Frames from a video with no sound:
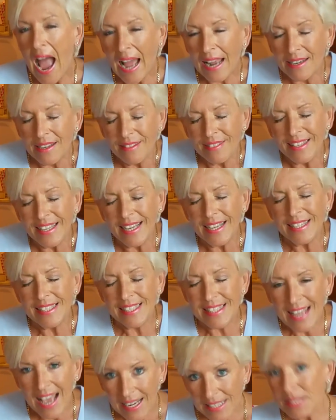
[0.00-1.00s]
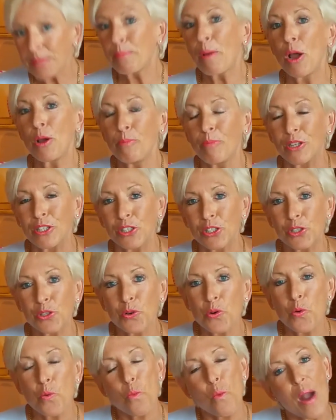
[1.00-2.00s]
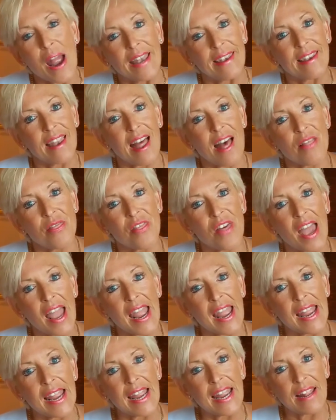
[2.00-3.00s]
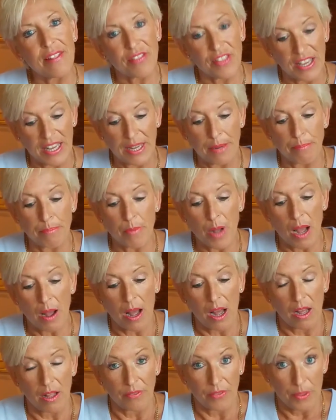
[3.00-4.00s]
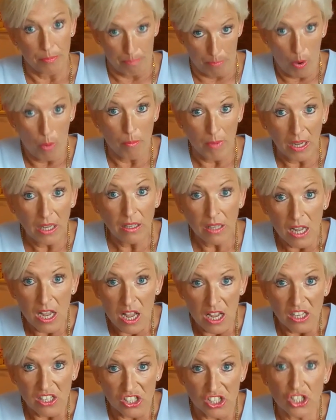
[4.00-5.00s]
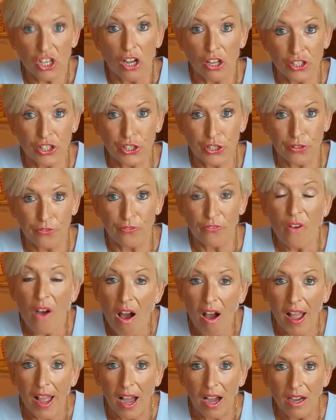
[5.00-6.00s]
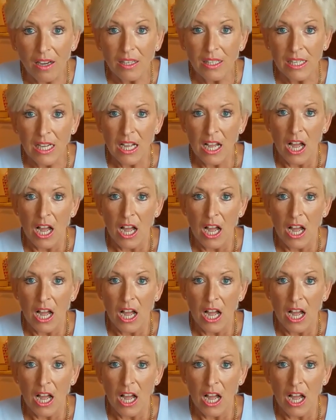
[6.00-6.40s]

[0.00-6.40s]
And at the exact moment when the bomber started to fire,